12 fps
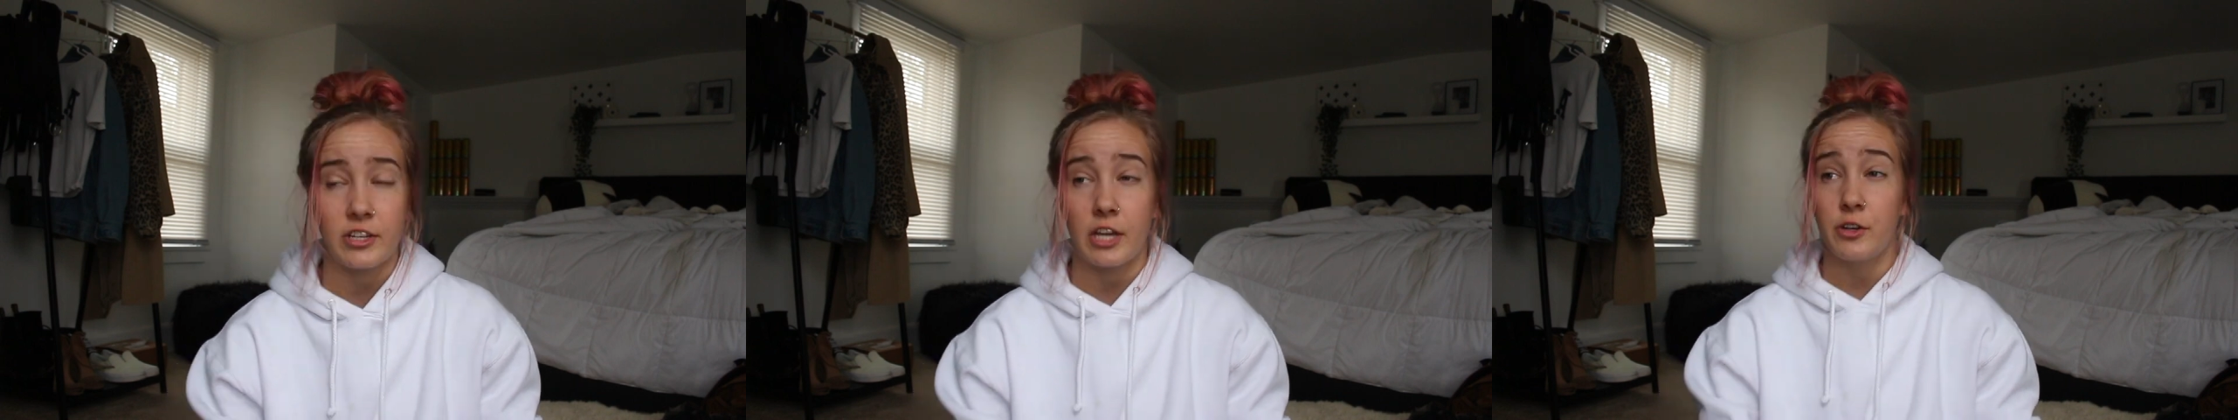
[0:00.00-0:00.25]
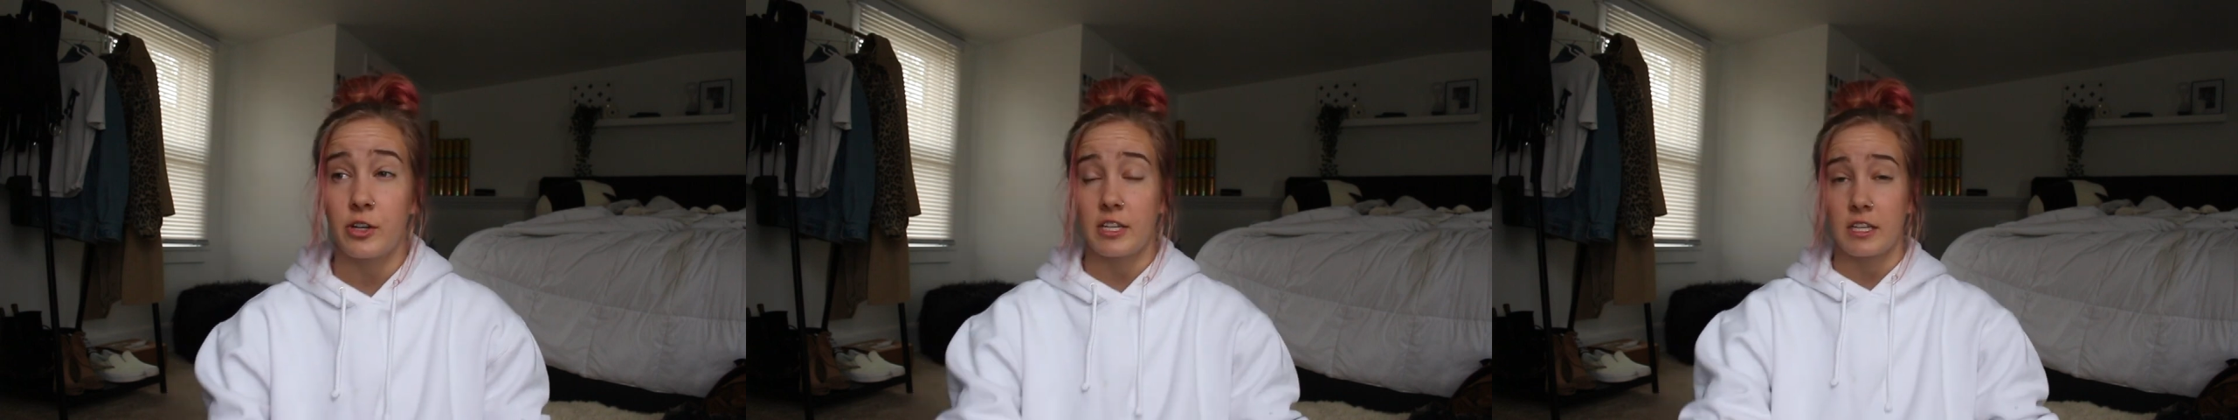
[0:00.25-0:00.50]

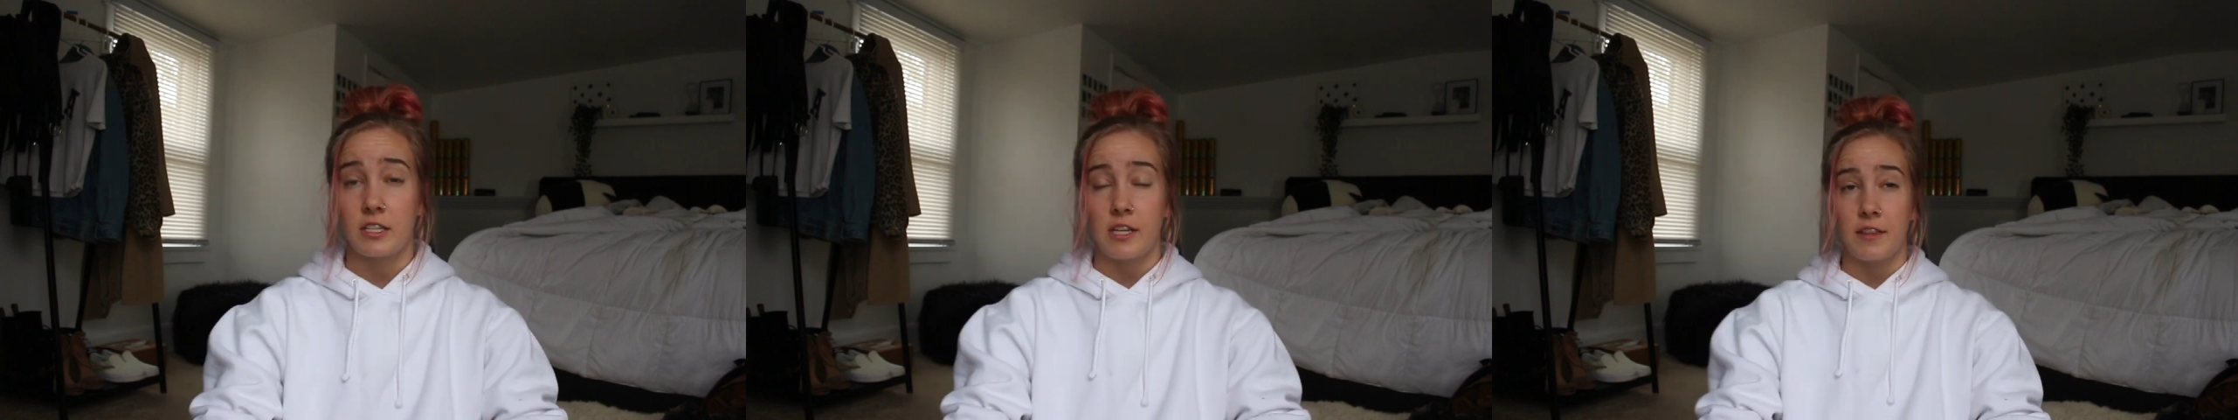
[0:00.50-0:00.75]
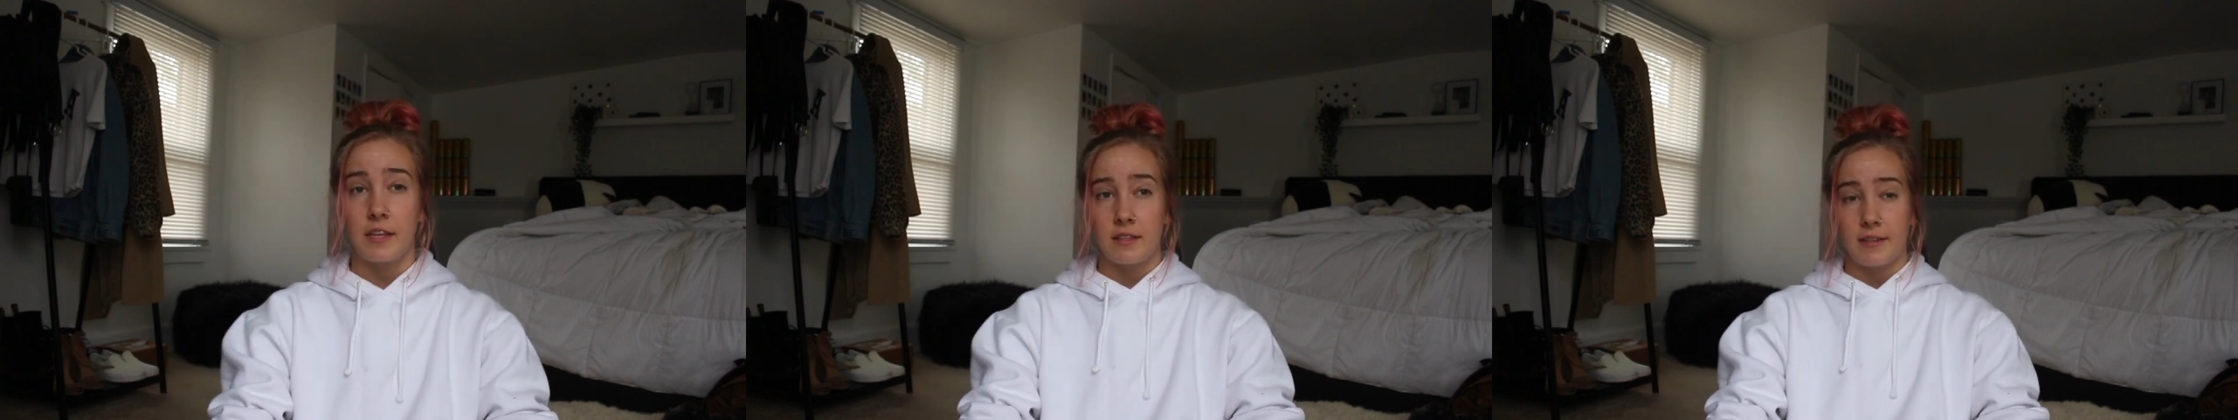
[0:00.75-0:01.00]
January
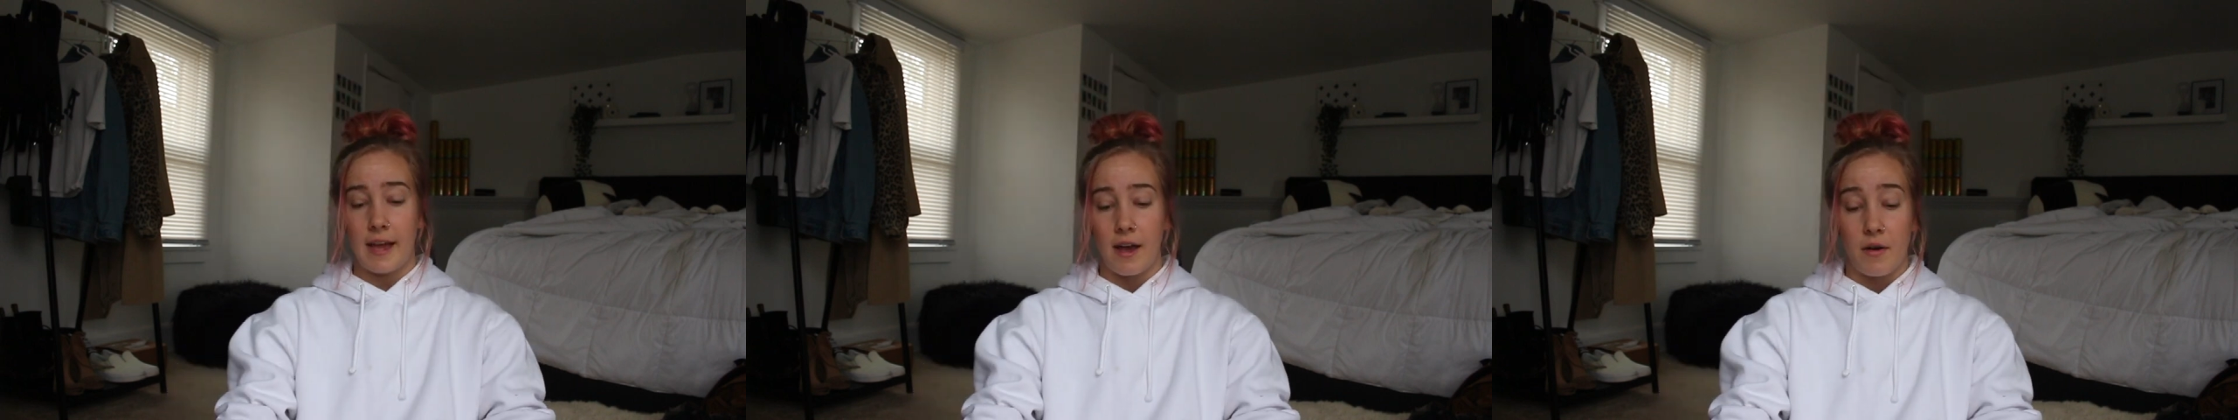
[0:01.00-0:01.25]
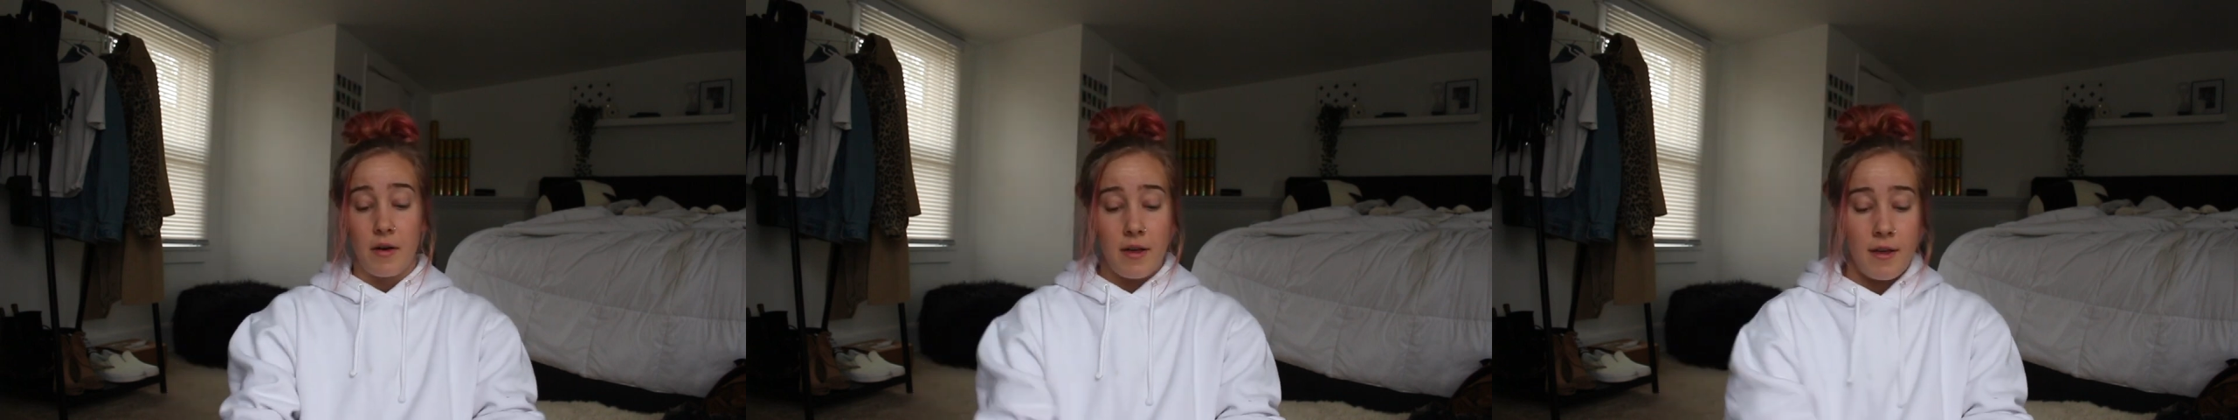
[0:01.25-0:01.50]
16th. It's
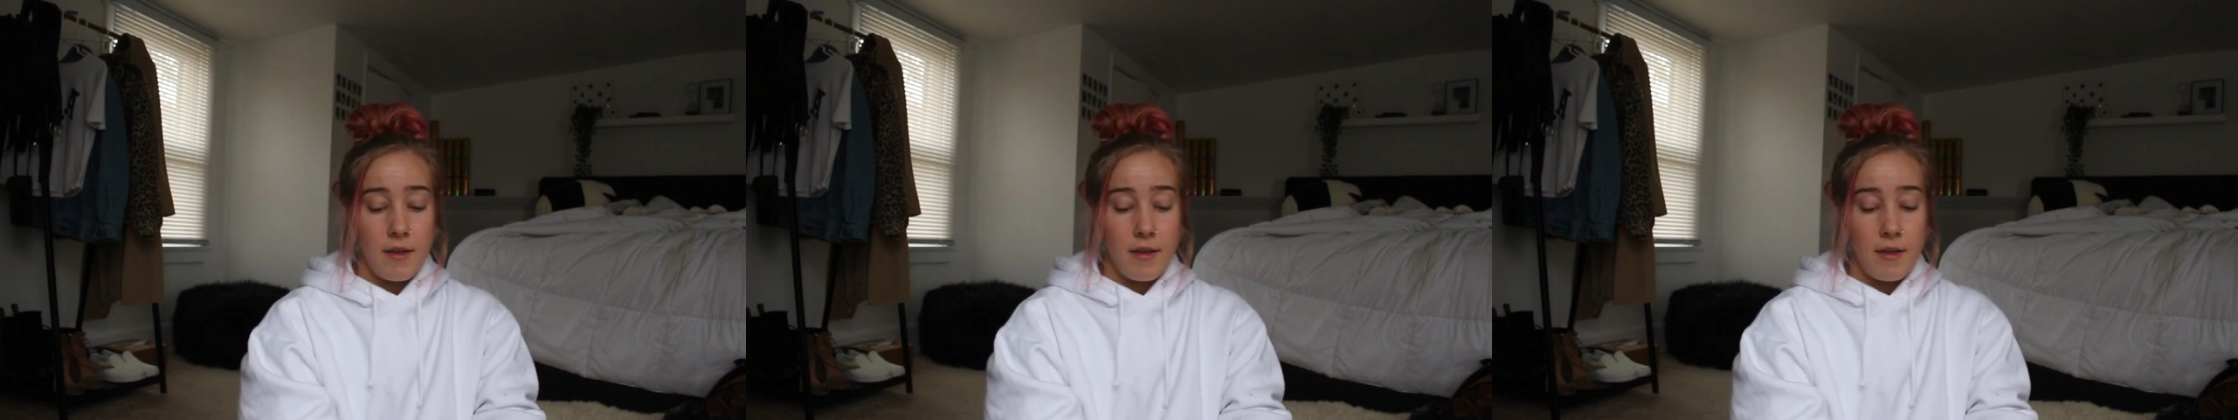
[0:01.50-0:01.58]
now